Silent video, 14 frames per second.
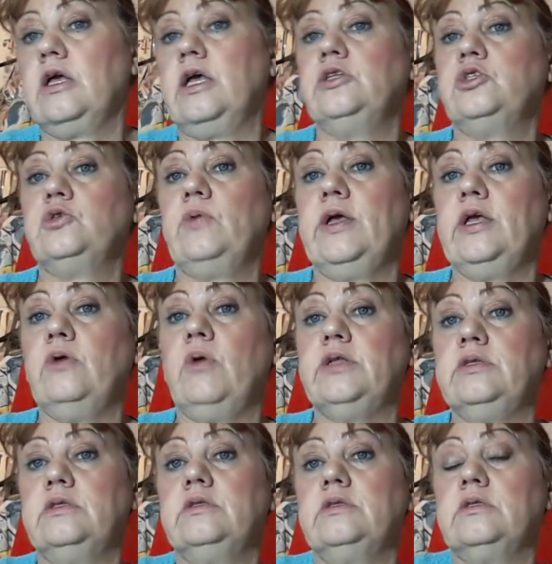and
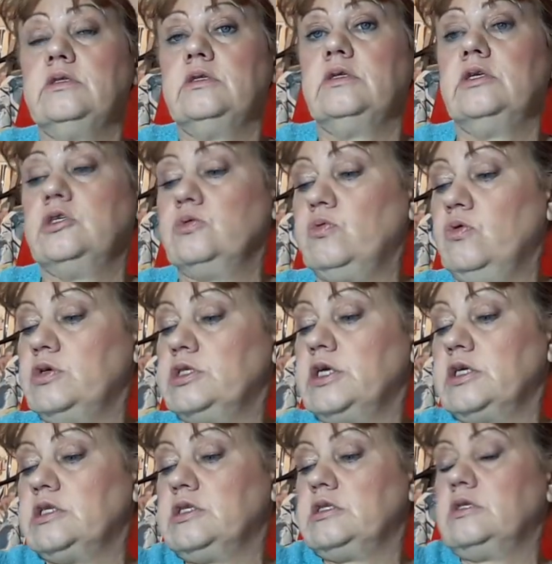21 is what,
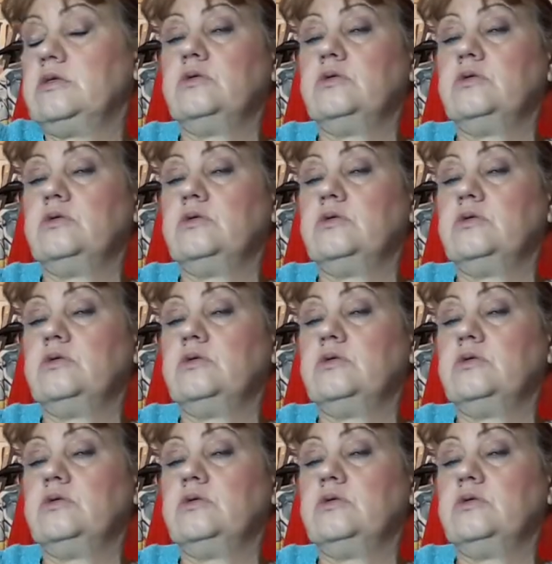6,